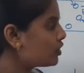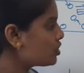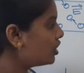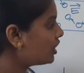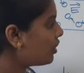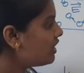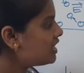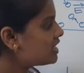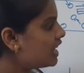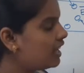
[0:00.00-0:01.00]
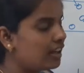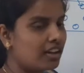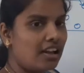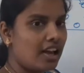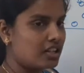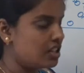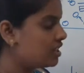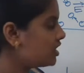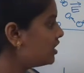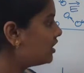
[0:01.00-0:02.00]
So tau is a
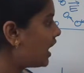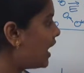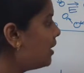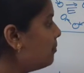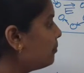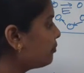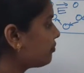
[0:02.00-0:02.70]
relaxation time.